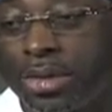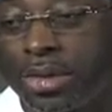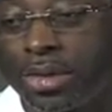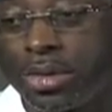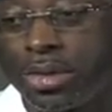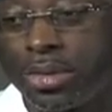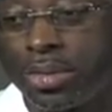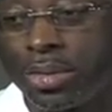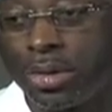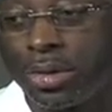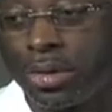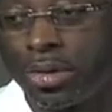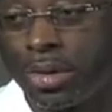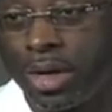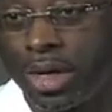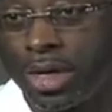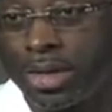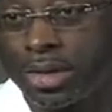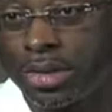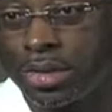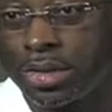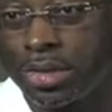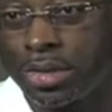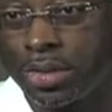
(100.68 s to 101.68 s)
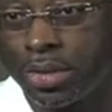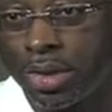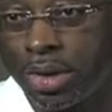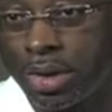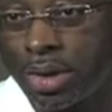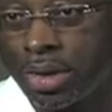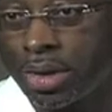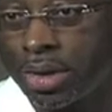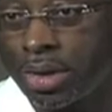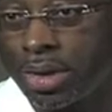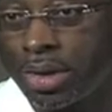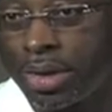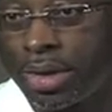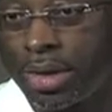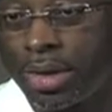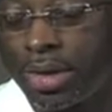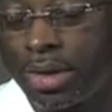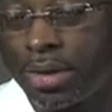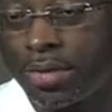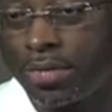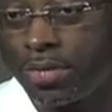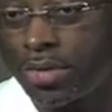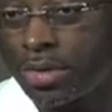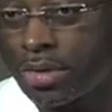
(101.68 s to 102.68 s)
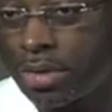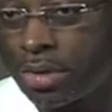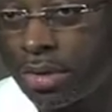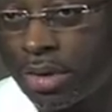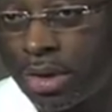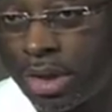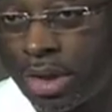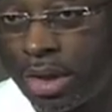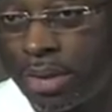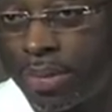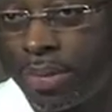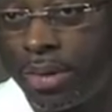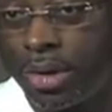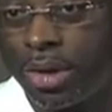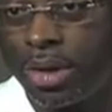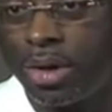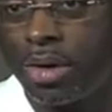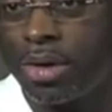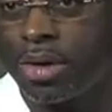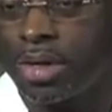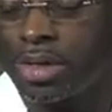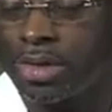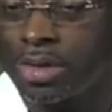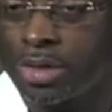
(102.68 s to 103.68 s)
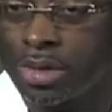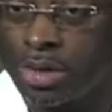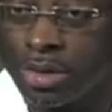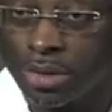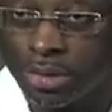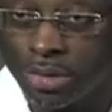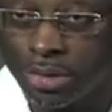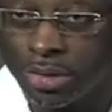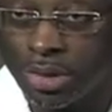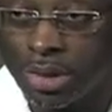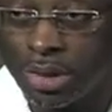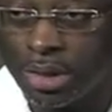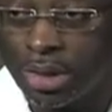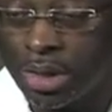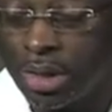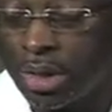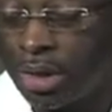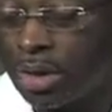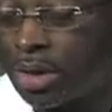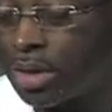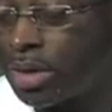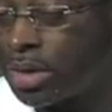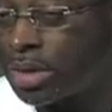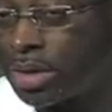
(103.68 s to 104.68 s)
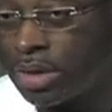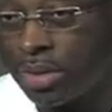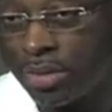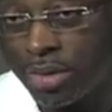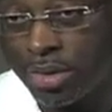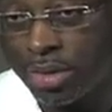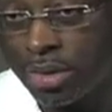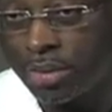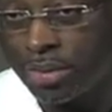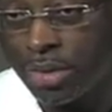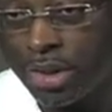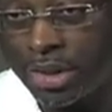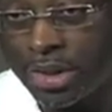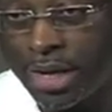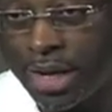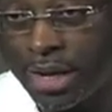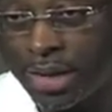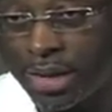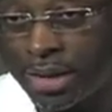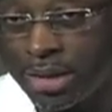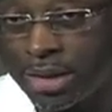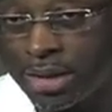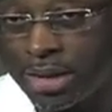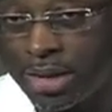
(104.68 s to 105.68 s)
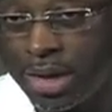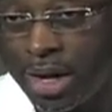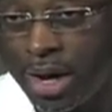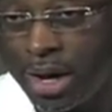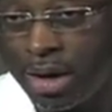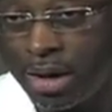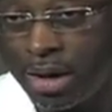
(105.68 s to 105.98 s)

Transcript: to progress as quickly in physical therapy or in surgery or in some of the modalities that I